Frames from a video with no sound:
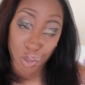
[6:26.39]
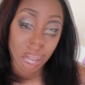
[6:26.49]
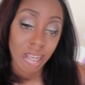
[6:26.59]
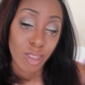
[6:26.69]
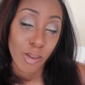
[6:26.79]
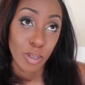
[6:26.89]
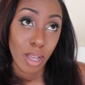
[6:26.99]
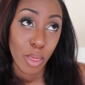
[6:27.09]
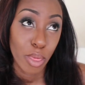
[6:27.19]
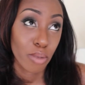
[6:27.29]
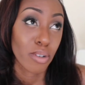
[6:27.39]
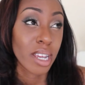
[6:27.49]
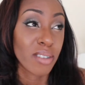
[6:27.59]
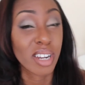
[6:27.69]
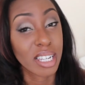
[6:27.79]
I think those are
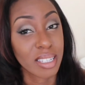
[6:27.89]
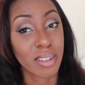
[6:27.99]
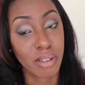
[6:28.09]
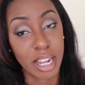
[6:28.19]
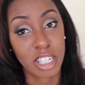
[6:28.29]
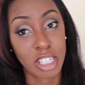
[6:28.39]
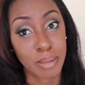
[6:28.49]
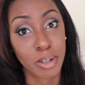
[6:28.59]
3 realistic relationship